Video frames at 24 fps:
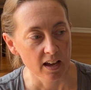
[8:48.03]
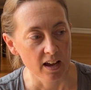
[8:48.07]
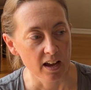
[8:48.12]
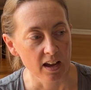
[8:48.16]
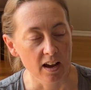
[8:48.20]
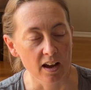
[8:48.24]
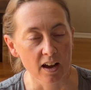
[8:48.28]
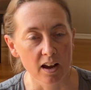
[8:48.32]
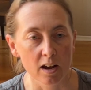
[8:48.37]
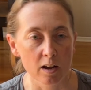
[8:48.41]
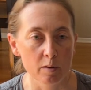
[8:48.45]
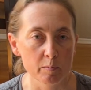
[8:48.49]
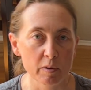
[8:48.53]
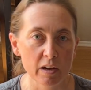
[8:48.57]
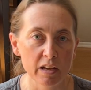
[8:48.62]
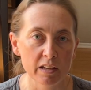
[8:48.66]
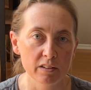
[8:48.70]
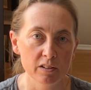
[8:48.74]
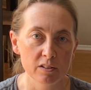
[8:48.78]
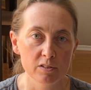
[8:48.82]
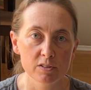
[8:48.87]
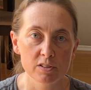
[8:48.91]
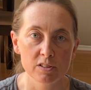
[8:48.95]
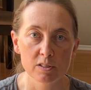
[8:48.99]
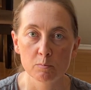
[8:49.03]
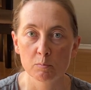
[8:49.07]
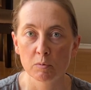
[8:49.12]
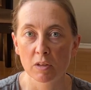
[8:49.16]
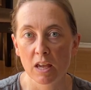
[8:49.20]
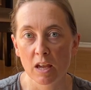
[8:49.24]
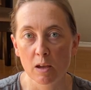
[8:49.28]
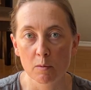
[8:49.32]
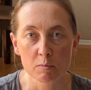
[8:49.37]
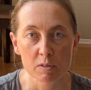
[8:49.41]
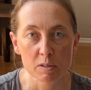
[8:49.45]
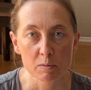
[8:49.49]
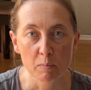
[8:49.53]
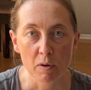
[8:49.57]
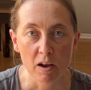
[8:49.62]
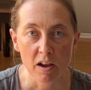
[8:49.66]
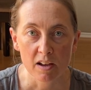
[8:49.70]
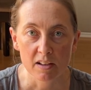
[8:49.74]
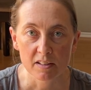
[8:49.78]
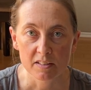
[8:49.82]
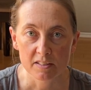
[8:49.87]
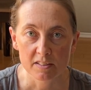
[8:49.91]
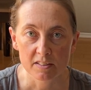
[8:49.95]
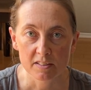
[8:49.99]
Um, and there's some camp
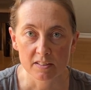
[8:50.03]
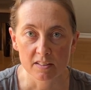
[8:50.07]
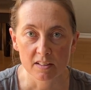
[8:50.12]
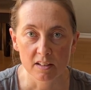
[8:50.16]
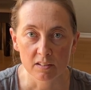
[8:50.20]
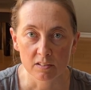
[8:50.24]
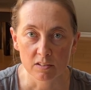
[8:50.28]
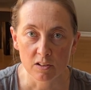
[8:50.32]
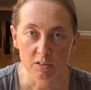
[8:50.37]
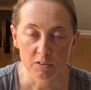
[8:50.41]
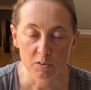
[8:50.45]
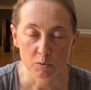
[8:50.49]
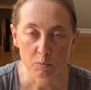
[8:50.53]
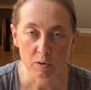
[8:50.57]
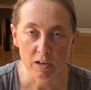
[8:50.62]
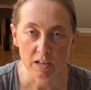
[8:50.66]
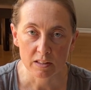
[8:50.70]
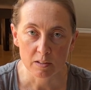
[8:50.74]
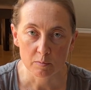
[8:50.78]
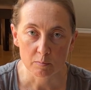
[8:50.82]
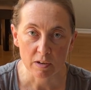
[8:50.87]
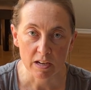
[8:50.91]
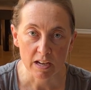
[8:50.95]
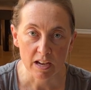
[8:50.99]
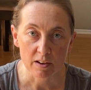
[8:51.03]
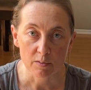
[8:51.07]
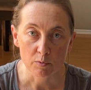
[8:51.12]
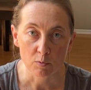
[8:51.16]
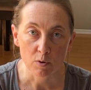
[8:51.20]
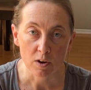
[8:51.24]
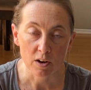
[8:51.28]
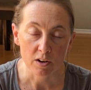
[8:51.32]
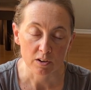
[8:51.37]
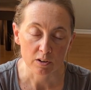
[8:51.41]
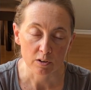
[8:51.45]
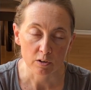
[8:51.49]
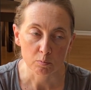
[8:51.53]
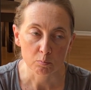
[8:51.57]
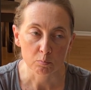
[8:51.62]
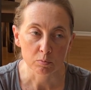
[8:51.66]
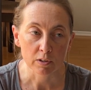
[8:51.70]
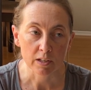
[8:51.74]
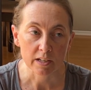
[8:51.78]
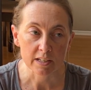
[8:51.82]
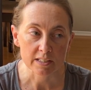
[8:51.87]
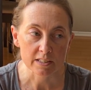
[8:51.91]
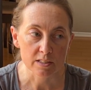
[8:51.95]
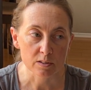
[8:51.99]
spots along the way that might have water.
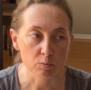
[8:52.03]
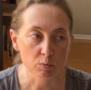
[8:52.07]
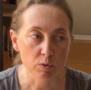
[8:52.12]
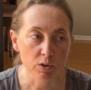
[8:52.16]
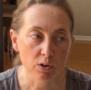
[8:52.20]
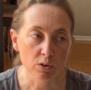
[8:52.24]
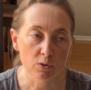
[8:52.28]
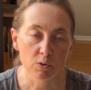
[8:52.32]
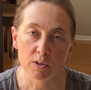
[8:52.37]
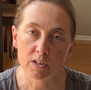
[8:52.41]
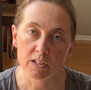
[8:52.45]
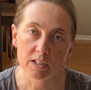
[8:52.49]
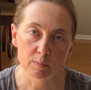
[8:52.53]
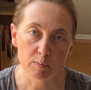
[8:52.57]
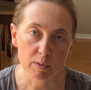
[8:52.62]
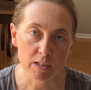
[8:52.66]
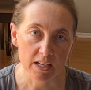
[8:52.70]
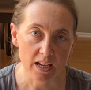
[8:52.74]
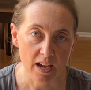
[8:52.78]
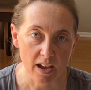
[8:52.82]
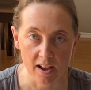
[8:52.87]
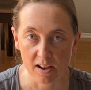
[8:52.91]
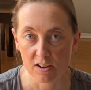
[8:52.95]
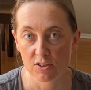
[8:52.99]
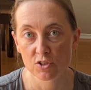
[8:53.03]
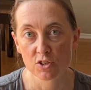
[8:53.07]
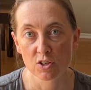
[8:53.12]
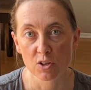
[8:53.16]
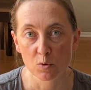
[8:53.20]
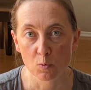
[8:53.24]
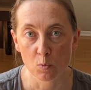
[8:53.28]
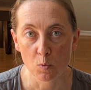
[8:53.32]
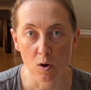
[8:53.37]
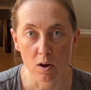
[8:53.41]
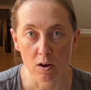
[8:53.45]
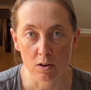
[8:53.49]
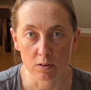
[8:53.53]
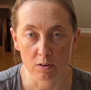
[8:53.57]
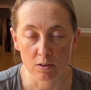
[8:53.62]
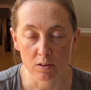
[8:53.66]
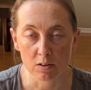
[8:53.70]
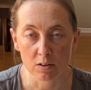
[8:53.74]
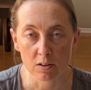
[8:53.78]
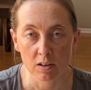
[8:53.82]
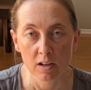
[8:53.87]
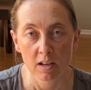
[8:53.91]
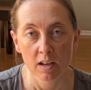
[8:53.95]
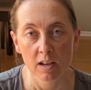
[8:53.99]
Plus, we're going to be caching
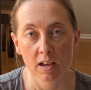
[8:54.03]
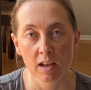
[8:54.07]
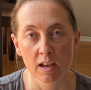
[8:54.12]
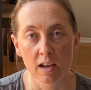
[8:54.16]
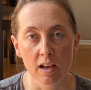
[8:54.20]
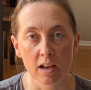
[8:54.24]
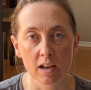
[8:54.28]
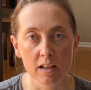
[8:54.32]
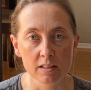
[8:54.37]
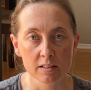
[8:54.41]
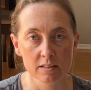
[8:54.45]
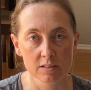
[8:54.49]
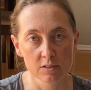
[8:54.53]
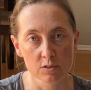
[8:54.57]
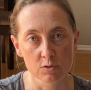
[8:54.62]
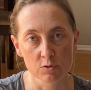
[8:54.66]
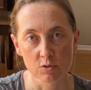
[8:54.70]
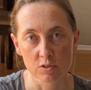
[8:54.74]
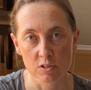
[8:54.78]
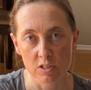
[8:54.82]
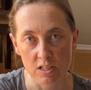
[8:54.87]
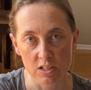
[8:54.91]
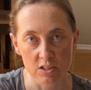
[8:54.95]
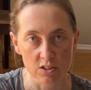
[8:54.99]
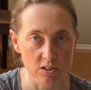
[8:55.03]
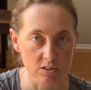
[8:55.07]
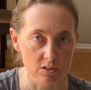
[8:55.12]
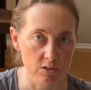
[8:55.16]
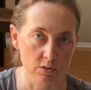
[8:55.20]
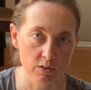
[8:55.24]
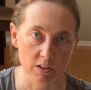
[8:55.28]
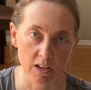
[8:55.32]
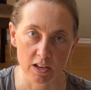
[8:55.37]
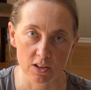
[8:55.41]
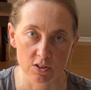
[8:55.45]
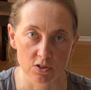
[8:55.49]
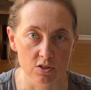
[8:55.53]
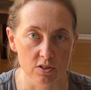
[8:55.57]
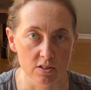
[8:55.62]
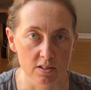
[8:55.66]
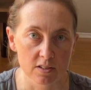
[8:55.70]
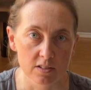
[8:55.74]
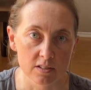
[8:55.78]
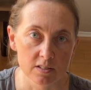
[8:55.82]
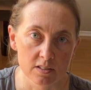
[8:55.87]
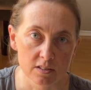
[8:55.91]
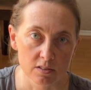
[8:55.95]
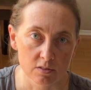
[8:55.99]
water at strategic
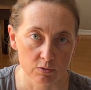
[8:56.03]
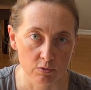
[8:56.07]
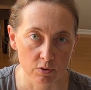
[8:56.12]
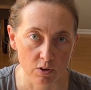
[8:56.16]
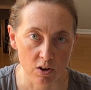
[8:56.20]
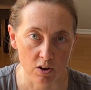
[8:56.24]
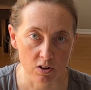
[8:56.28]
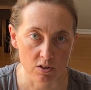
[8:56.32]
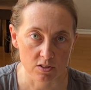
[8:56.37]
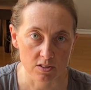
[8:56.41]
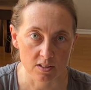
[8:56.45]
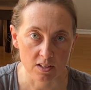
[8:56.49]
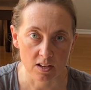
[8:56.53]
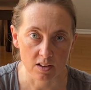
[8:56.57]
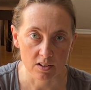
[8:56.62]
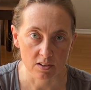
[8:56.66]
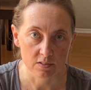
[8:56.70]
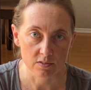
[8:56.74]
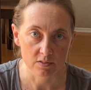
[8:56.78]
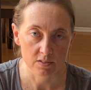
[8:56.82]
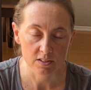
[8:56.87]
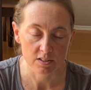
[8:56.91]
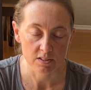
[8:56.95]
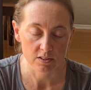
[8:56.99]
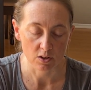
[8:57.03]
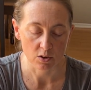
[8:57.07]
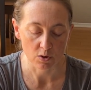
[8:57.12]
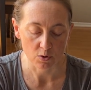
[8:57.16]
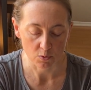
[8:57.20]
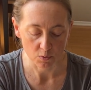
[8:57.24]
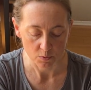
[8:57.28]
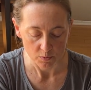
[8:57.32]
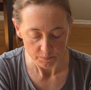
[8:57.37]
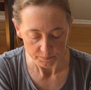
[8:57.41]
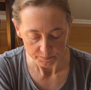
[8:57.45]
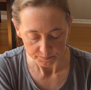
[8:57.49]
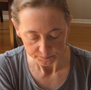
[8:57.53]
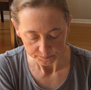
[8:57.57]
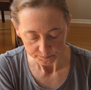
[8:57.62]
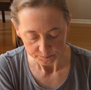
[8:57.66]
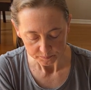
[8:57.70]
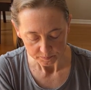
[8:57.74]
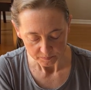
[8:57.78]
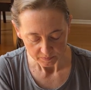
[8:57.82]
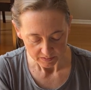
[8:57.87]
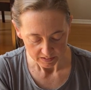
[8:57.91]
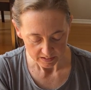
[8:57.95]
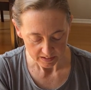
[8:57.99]
locations for ourselves. So
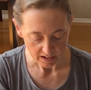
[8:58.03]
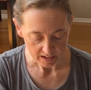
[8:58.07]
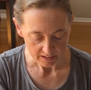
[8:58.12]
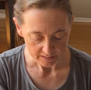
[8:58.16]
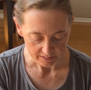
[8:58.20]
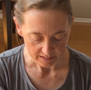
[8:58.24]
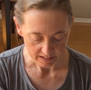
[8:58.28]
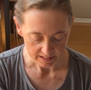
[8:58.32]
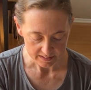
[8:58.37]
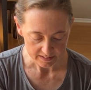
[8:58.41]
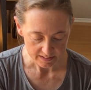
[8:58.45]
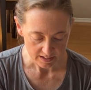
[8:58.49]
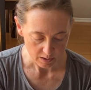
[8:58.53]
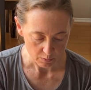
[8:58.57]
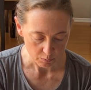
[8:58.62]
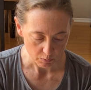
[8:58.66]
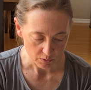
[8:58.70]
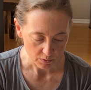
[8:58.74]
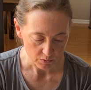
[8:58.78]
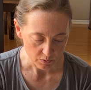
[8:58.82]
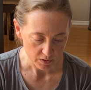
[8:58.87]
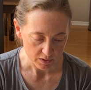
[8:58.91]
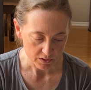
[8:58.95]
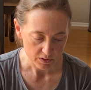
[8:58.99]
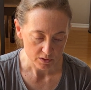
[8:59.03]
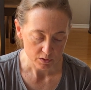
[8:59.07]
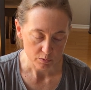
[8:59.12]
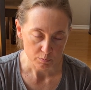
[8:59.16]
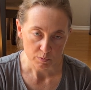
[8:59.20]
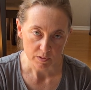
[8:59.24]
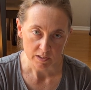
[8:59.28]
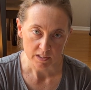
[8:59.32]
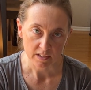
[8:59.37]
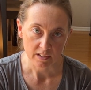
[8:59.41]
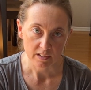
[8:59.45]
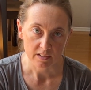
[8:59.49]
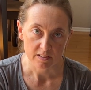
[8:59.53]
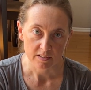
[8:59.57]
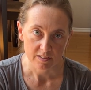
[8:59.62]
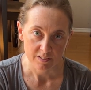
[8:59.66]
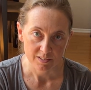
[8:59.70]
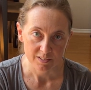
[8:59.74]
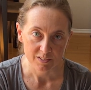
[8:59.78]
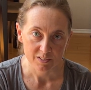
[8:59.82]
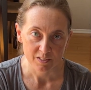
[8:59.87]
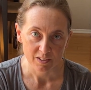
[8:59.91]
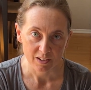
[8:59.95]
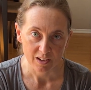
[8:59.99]
yeah, that's how we're going to be
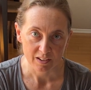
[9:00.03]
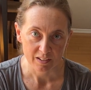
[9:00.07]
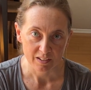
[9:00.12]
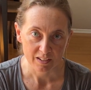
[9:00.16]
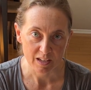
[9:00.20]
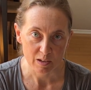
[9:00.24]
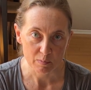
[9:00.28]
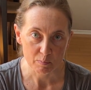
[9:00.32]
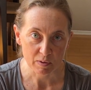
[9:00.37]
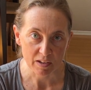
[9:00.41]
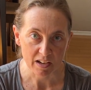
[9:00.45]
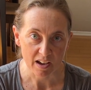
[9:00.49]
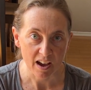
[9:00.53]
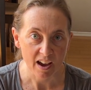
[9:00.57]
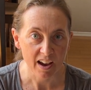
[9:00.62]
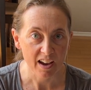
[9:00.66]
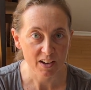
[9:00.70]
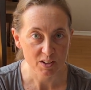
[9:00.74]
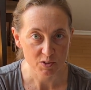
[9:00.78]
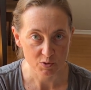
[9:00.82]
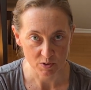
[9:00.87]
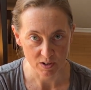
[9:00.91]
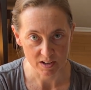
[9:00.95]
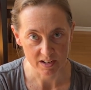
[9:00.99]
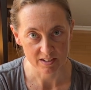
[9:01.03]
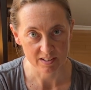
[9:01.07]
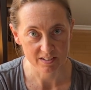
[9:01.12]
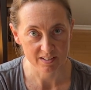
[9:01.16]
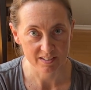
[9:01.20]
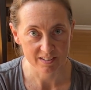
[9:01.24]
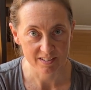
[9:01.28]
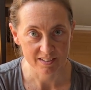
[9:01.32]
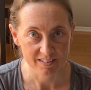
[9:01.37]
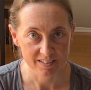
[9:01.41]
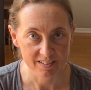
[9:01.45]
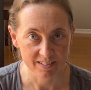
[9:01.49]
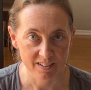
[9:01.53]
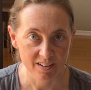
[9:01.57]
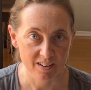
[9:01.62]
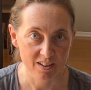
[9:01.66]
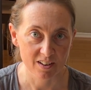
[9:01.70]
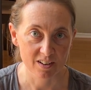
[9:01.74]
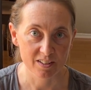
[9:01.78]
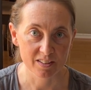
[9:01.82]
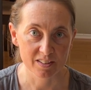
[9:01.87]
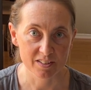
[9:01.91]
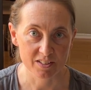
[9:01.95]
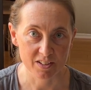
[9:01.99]
keeping hydrated
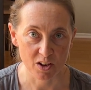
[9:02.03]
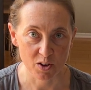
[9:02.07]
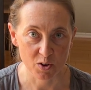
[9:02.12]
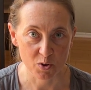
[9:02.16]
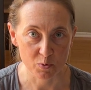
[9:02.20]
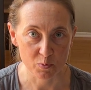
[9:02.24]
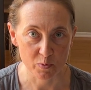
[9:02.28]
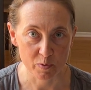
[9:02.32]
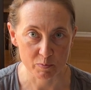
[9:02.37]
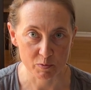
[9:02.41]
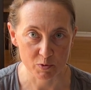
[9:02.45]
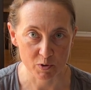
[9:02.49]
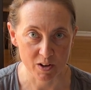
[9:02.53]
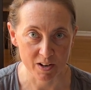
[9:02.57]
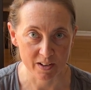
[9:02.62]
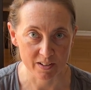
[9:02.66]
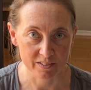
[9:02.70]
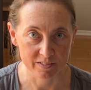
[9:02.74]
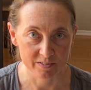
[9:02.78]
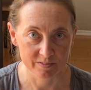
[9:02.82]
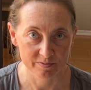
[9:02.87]
on the Tahoe Rim Trail.